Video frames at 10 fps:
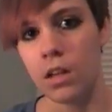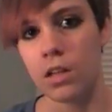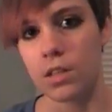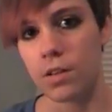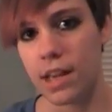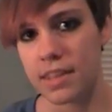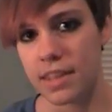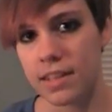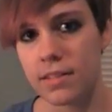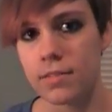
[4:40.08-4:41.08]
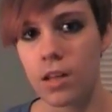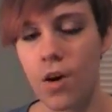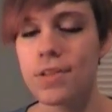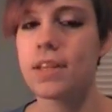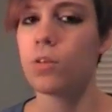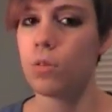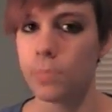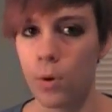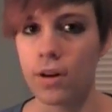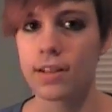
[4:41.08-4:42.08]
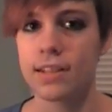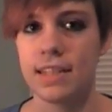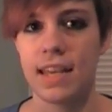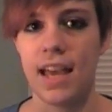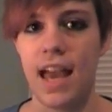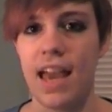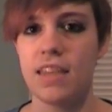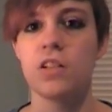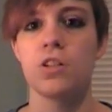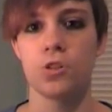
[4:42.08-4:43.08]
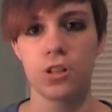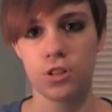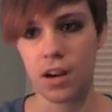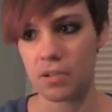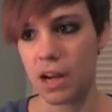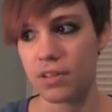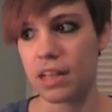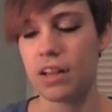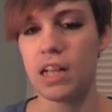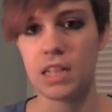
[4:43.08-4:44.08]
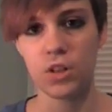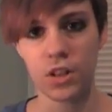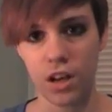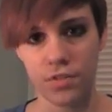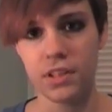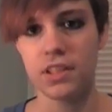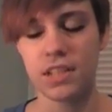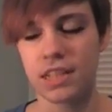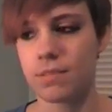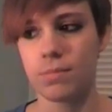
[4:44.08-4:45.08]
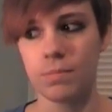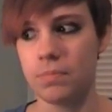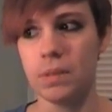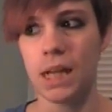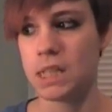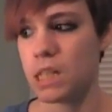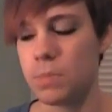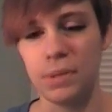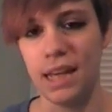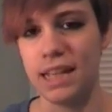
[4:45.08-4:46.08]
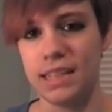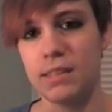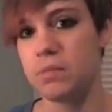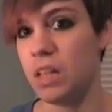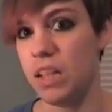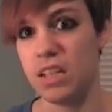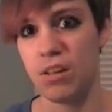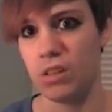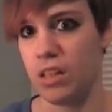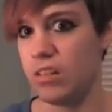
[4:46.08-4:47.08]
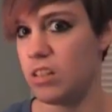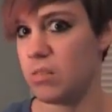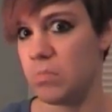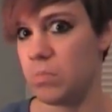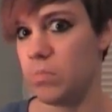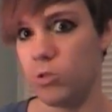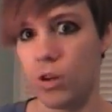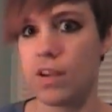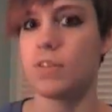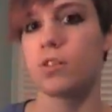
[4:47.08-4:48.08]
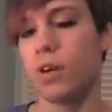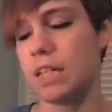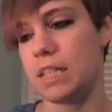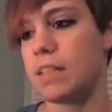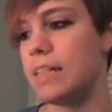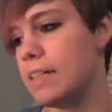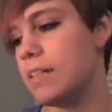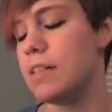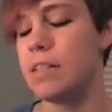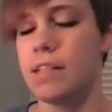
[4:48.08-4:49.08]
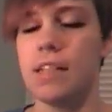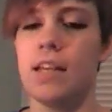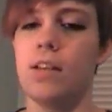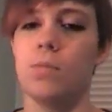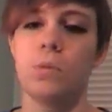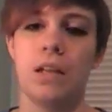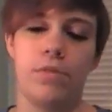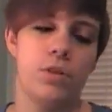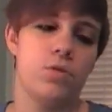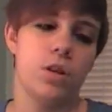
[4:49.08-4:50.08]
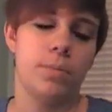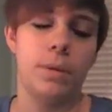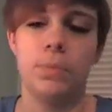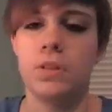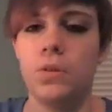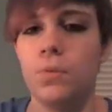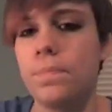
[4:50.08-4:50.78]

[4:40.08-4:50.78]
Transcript: So Nathan calls in a report to say, hey, there's a drunk driver out there. He took off his license plate and he's out there just driving crazily, and whatever drunk people do.